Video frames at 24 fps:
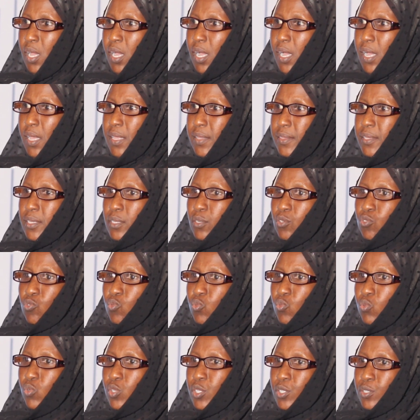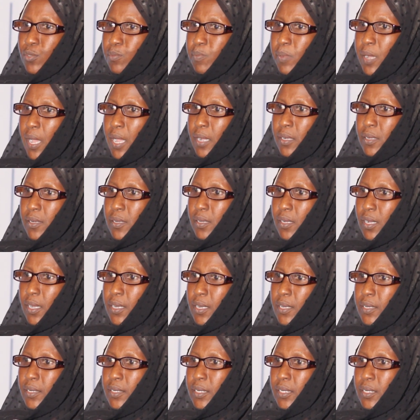I think 2 weeks back,
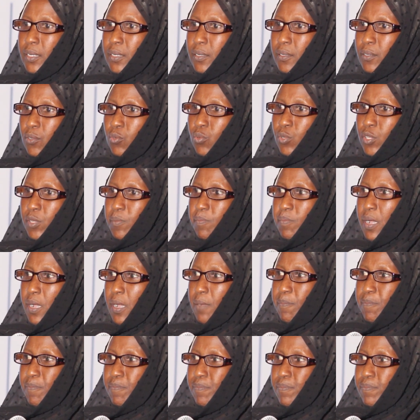and then we map